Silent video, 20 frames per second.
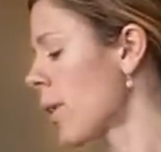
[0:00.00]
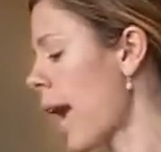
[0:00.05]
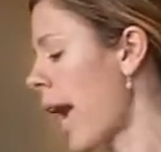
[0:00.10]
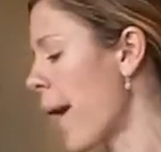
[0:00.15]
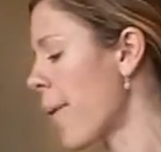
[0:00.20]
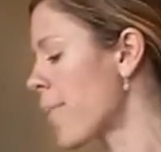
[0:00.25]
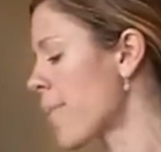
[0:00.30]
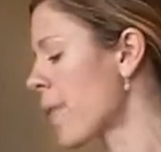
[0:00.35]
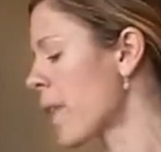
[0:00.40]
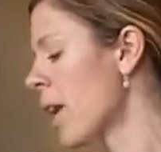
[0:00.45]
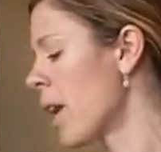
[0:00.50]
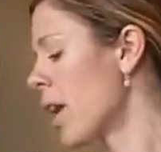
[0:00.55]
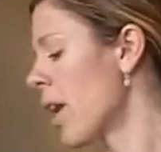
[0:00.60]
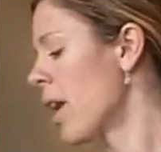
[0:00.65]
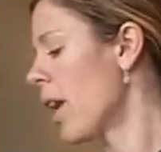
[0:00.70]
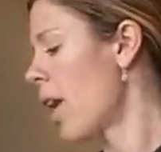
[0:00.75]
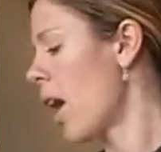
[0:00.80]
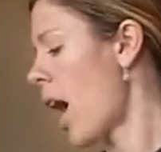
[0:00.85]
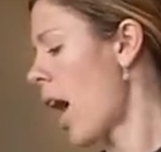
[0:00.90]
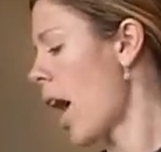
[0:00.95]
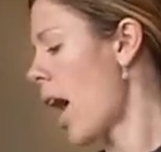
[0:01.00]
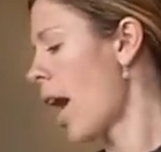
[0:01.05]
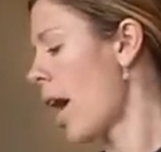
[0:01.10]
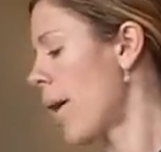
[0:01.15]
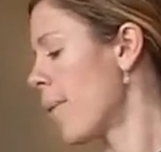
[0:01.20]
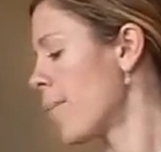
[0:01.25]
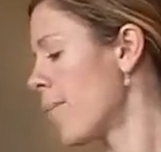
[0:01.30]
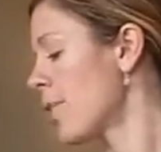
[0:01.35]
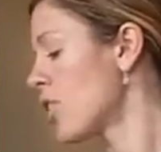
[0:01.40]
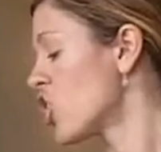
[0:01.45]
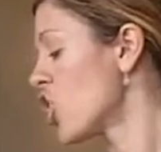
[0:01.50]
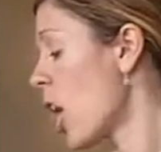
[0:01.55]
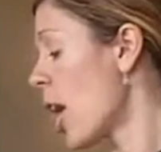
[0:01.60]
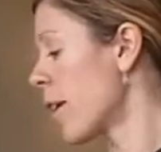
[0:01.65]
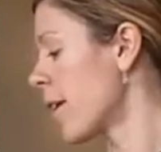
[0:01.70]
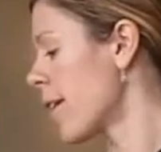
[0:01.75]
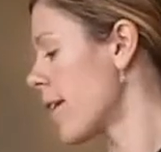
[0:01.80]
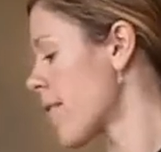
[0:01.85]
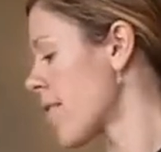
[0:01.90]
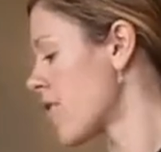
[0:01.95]
Okay.
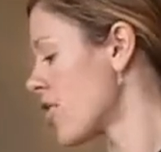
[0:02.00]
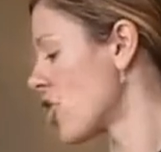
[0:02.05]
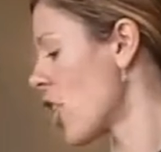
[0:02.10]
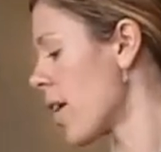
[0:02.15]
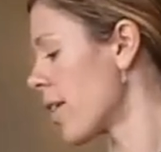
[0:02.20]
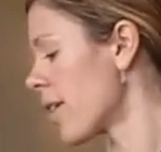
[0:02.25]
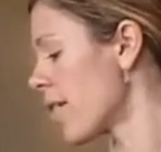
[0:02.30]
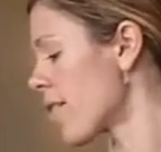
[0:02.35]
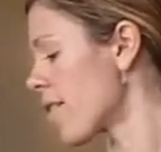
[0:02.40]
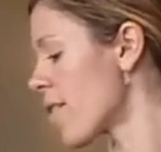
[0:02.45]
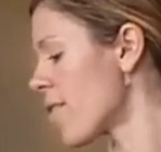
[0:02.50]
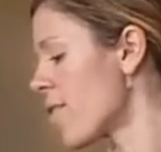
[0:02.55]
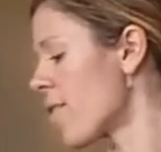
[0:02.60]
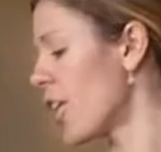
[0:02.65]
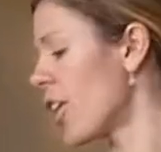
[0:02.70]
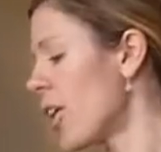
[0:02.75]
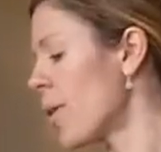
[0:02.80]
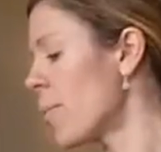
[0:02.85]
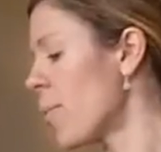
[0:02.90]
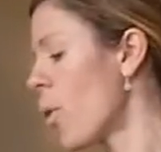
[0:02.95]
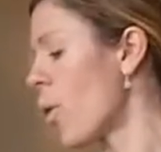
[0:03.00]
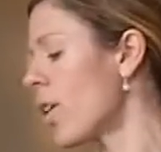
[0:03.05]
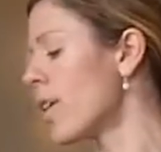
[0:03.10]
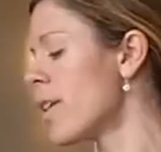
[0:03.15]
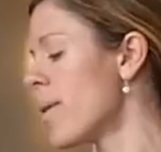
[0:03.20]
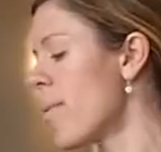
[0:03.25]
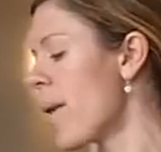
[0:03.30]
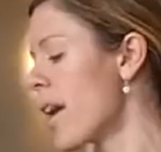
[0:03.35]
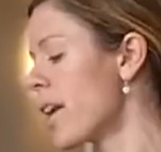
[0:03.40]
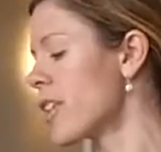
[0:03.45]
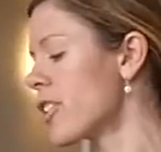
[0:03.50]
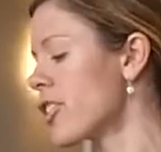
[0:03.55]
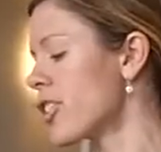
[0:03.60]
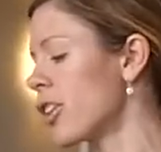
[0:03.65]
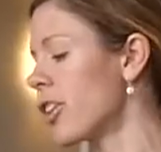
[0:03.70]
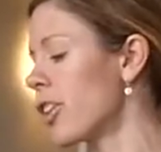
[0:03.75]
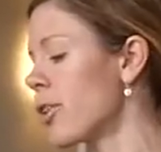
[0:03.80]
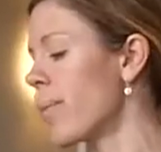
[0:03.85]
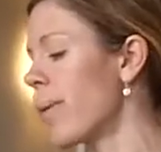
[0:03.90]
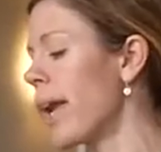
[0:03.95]
Jaundice. Jaundice is very important to
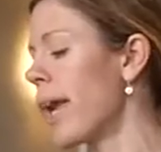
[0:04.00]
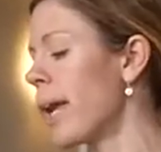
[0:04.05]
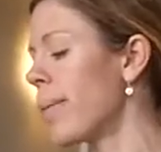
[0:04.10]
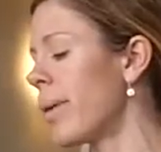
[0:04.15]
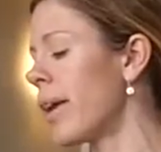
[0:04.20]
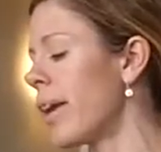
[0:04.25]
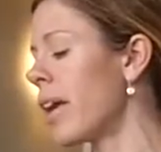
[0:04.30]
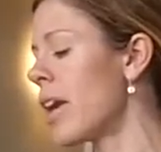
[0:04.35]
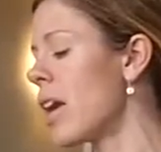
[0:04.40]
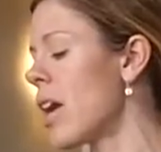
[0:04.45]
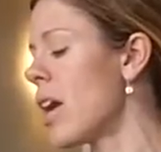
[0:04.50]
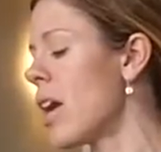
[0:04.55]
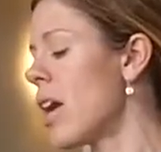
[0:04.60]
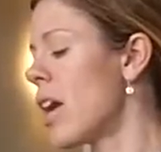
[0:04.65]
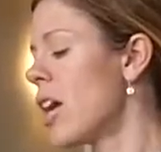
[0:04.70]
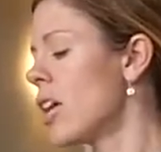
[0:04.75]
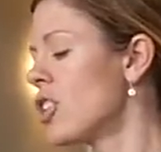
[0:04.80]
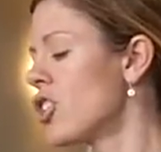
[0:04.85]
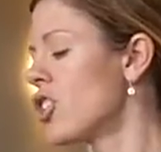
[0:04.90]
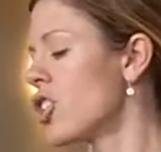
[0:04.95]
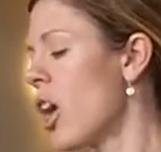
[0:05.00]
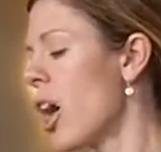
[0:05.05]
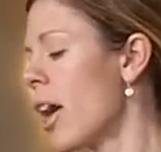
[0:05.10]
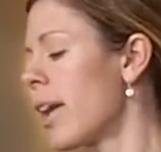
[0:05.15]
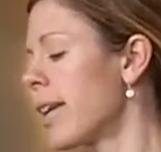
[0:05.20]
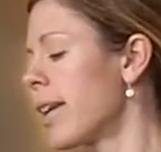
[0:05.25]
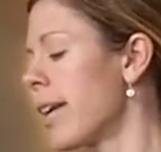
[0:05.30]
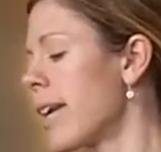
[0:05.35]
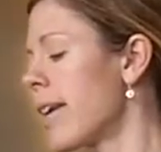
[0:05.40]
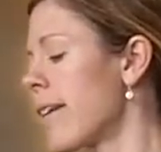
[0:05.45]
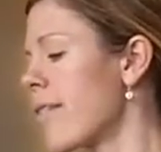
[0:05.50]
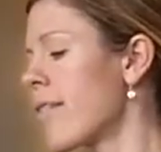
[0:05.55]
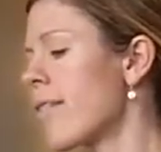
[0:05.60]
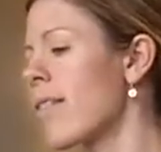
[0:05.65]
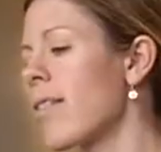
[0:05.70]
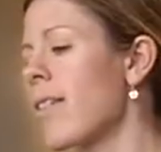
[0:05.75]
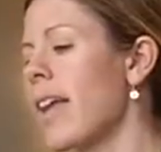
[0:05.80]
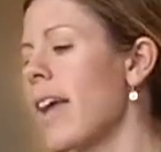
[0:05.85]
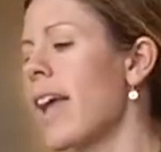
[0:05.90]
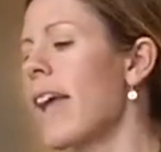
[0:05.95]
monitor in your baby.
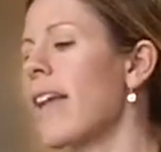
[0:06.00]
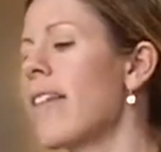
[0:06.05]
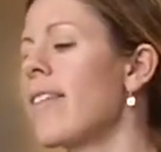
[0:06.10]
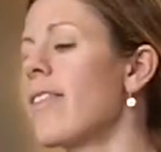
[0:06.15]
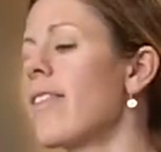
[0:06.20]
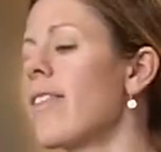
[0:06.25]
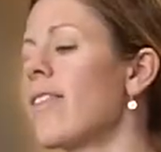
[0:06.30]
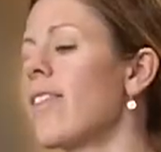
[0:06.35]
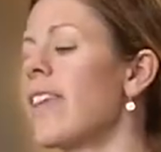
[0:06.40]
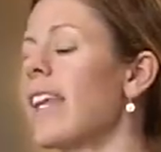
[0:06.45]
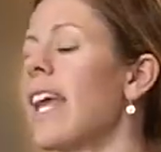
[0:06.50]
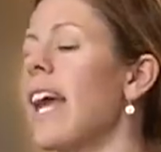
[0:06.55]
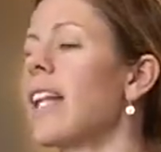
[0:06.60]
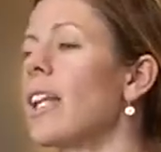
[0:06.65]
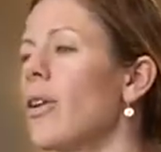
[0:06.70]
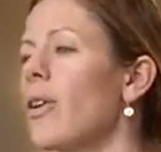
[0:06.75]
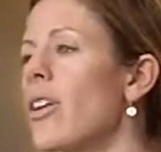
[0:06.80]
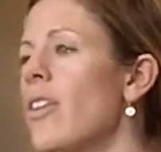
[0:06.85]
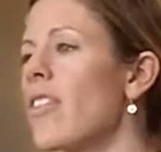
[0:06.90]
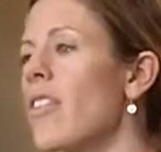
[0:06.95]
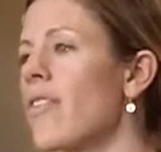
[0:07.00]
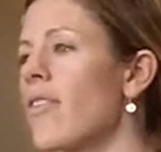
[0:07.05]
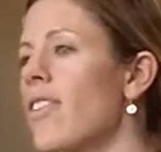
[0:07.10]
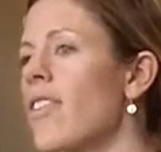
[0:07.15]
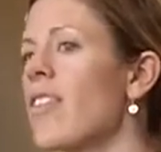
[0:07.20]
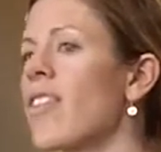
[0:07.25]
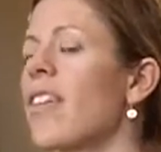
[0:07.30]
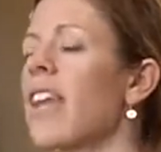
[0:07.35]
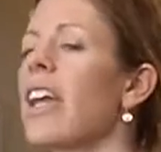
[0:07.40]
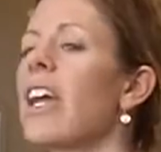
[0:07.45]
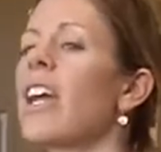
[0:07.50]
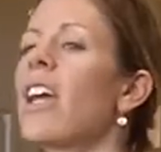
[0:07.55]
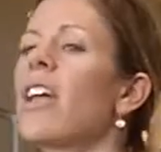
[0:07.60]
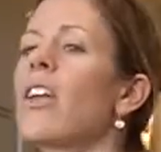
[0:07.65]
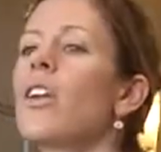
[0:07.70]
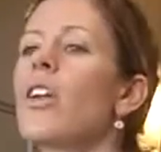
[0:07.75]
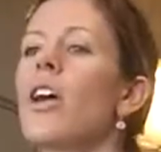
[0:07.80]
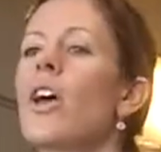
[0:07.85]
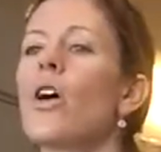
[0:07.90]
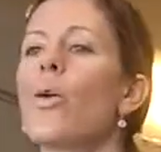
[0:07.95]
Jaundice is the yellowness of the
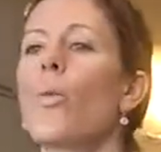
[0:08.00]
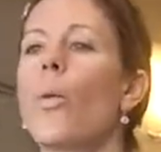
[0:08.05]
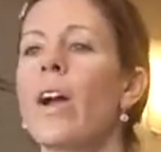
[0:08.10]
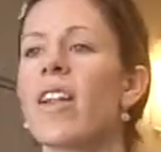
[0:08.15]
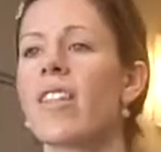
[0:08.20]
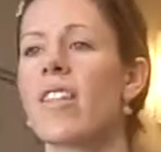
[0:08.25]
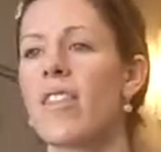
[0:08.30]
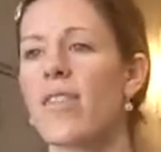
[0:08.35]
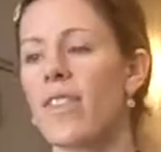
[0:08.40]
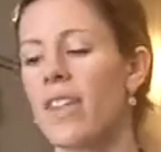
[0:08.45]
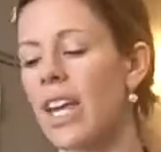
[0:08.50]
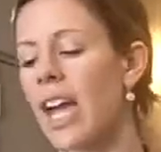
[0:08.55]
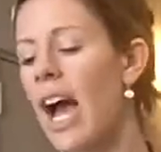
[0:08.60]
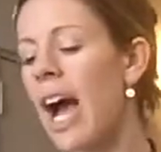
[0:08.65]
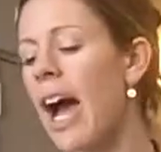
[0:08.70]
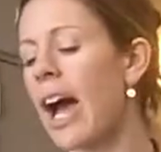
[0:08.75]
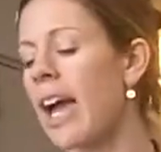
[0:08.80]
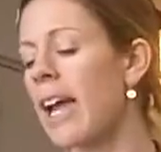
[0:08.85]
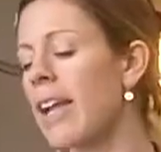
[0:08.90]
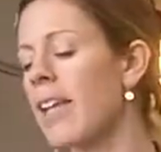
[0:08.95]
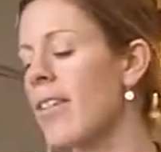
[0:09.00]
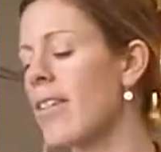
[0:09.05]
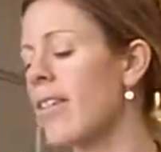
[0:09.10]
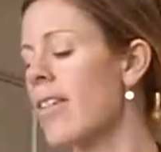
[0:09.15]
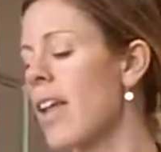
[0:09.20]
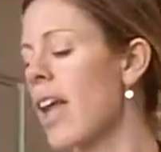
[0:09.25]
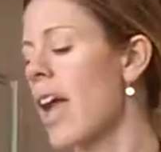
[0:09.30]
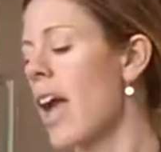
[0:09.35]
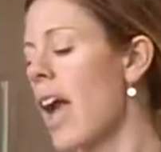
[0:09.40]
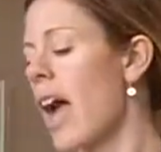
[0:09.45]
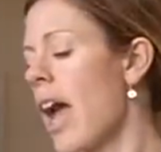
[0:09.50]
skin, whites of the eyes.